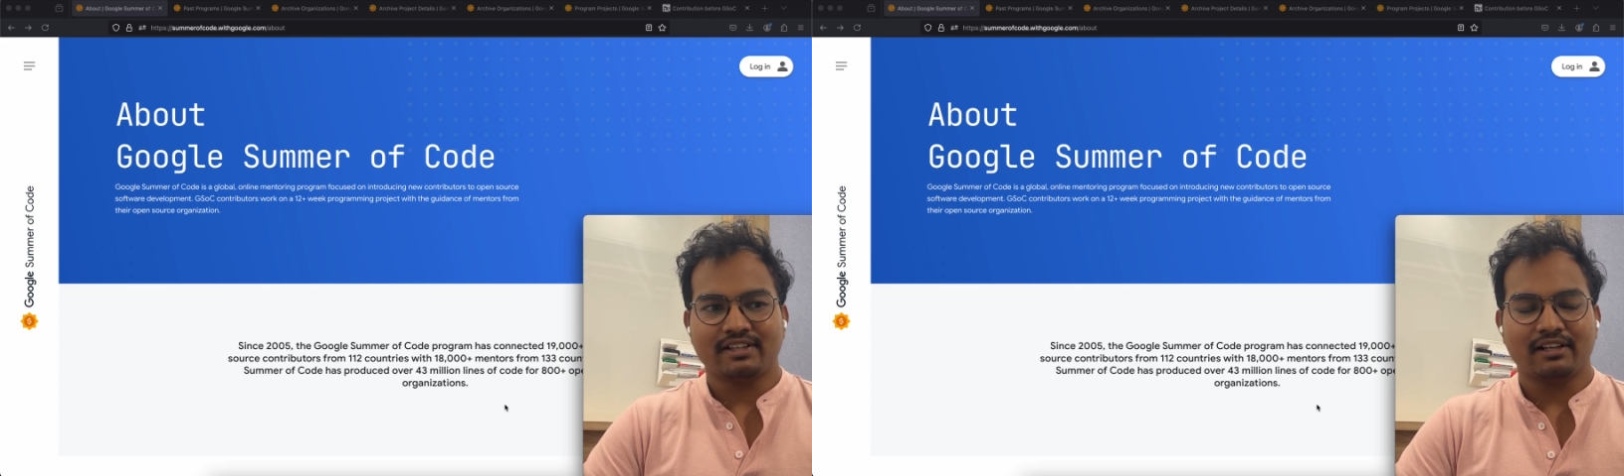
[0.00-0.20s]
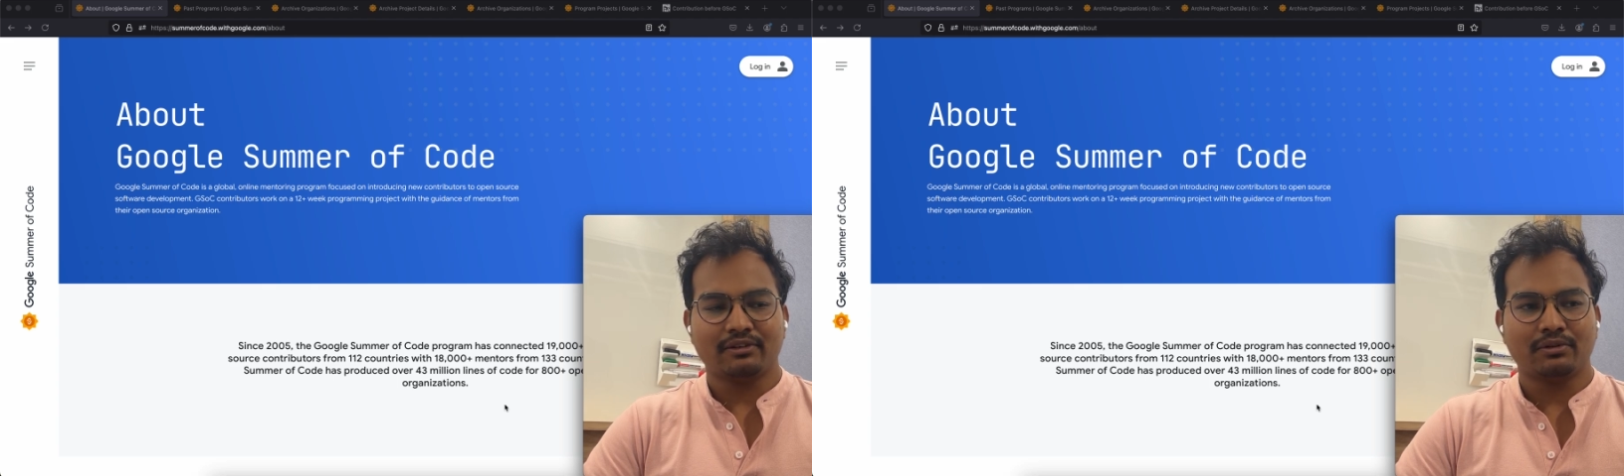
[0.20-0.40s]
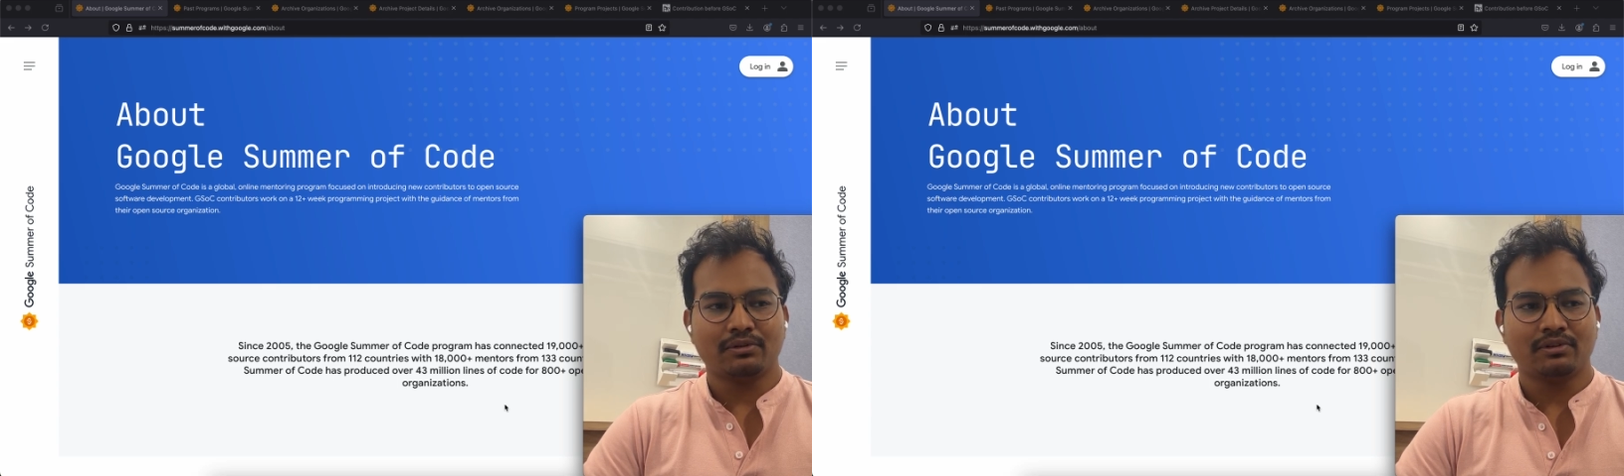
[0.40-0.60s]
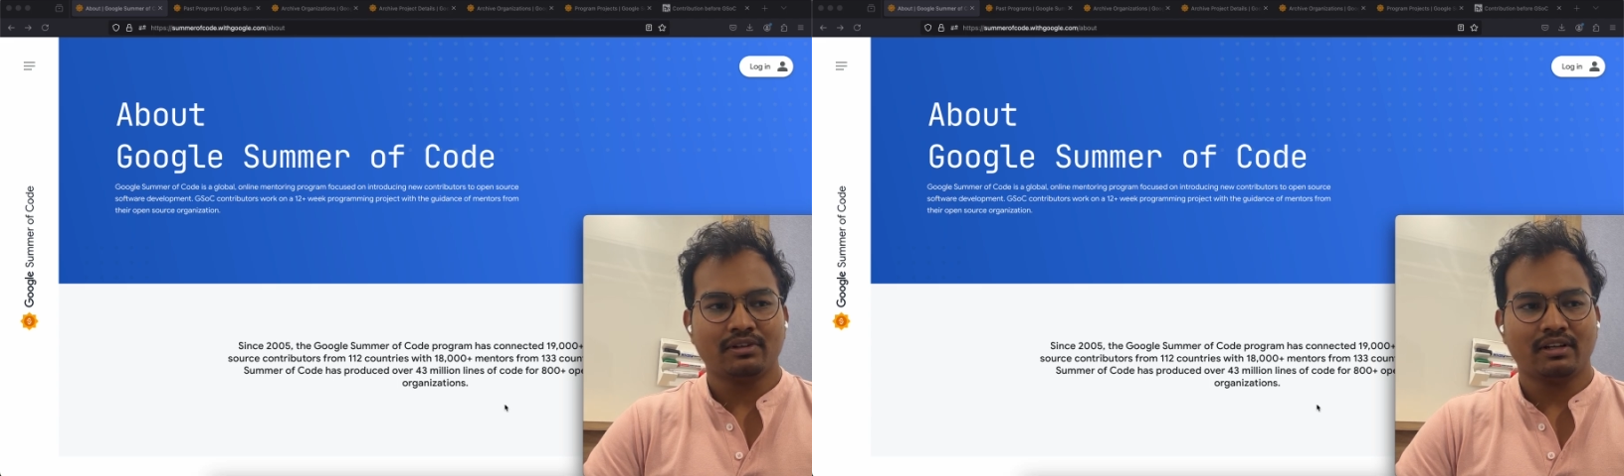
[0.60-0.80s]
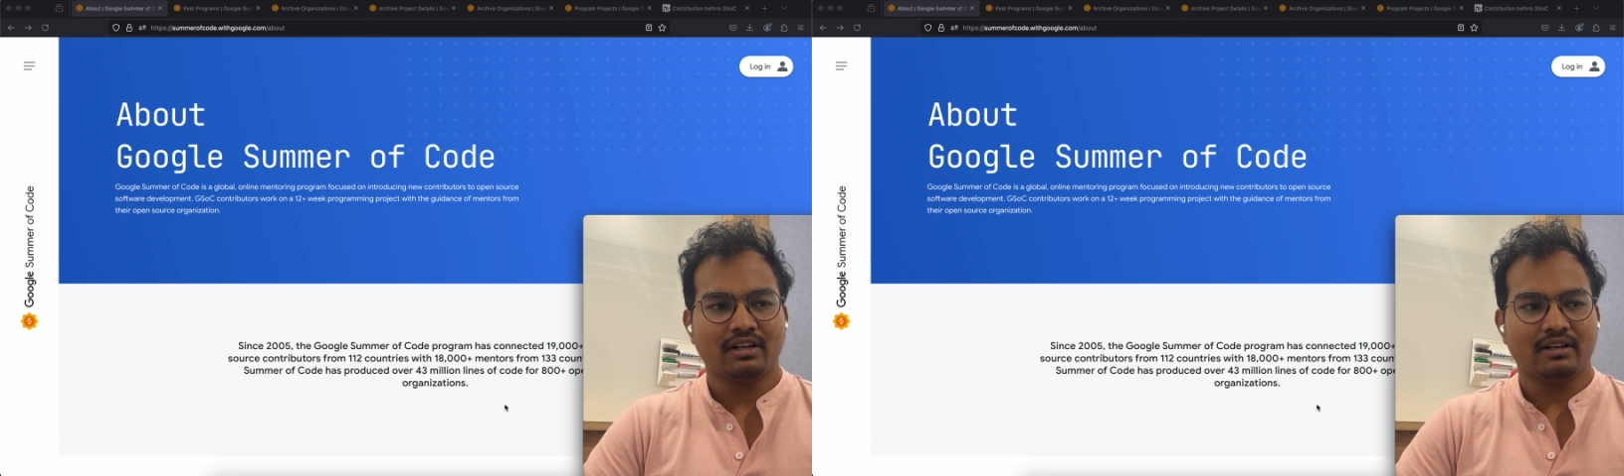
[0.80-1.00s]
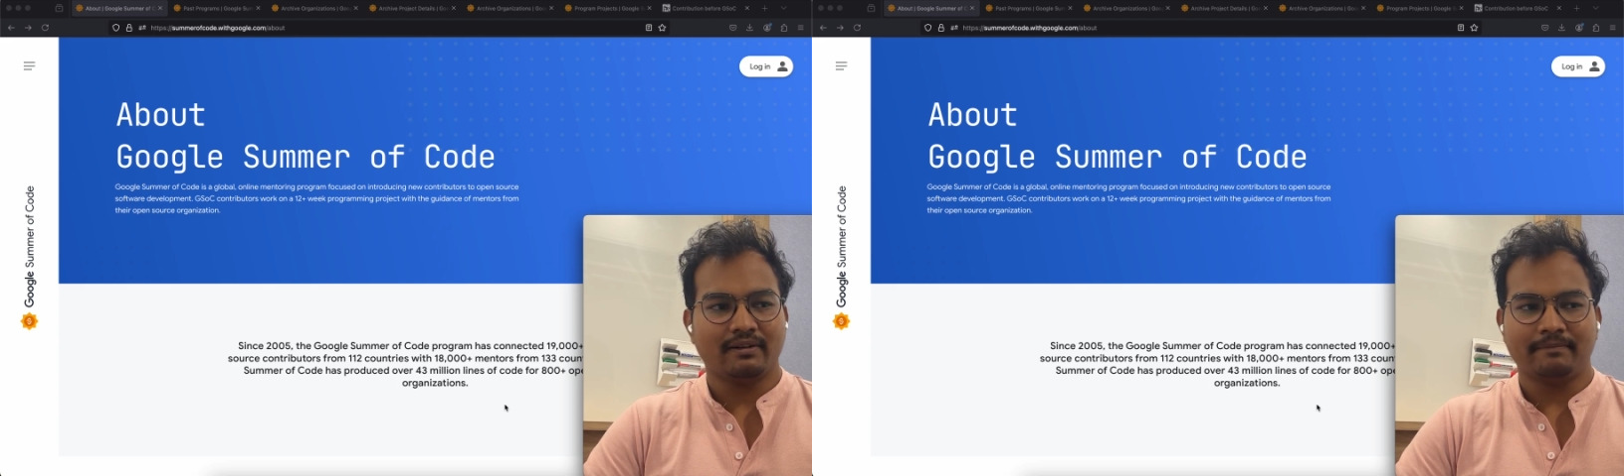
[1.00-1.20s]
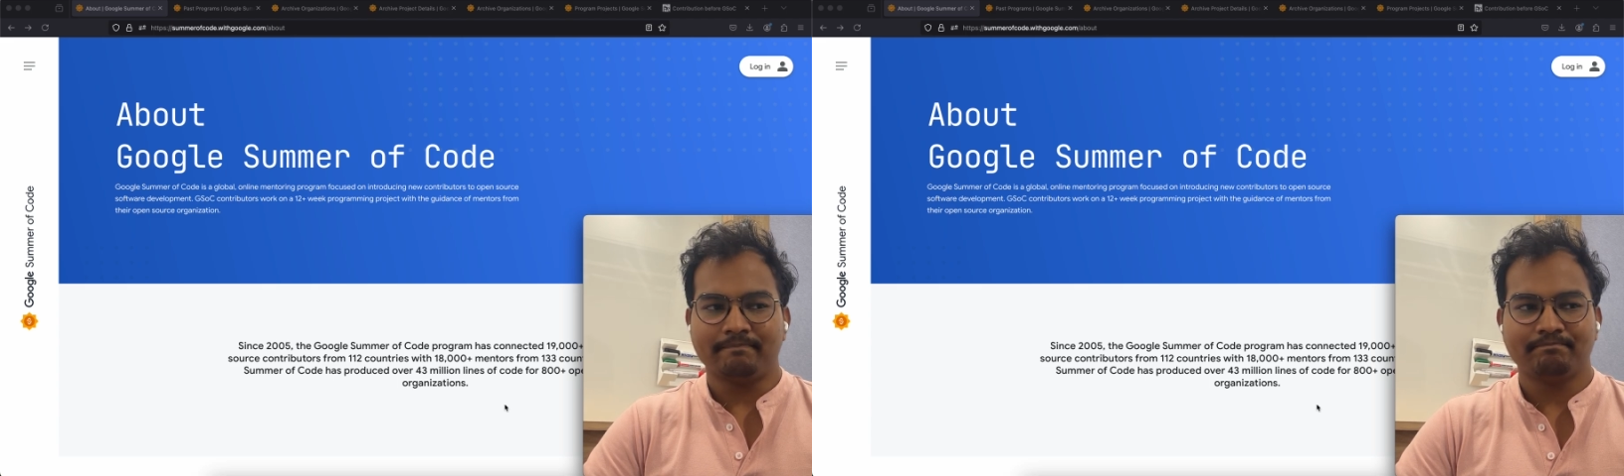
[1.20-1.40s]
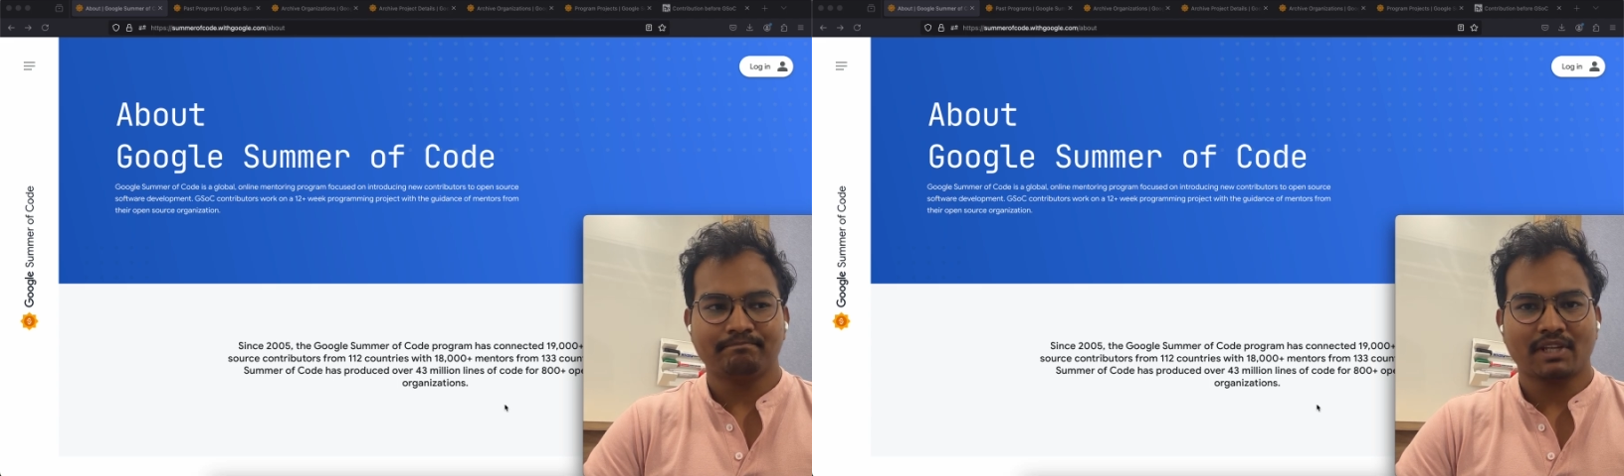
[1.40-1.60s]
DSL Go,